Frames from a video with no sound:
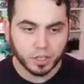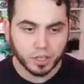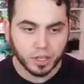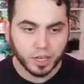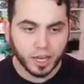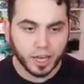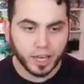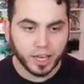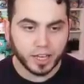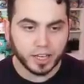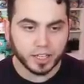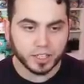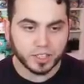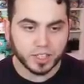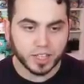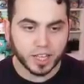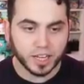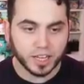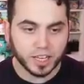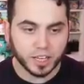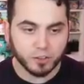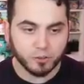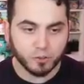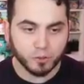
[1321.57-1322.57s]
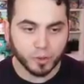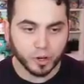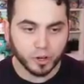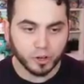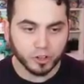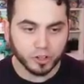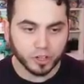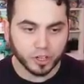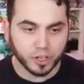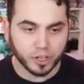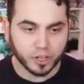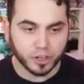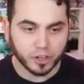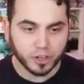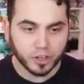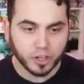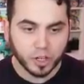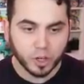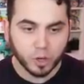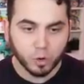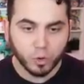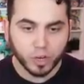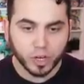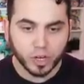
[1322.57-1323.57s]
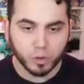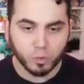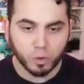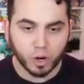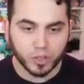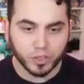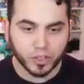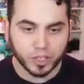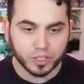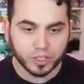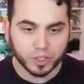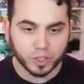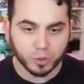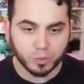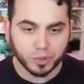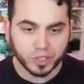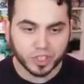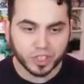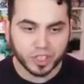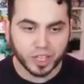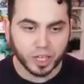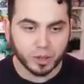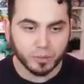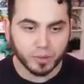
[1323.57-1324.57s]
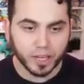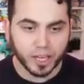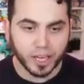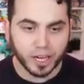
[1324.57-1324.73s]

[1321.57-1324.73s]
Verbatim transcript: Hey, it's that kid from earlier. We didn't want that stupid Celebi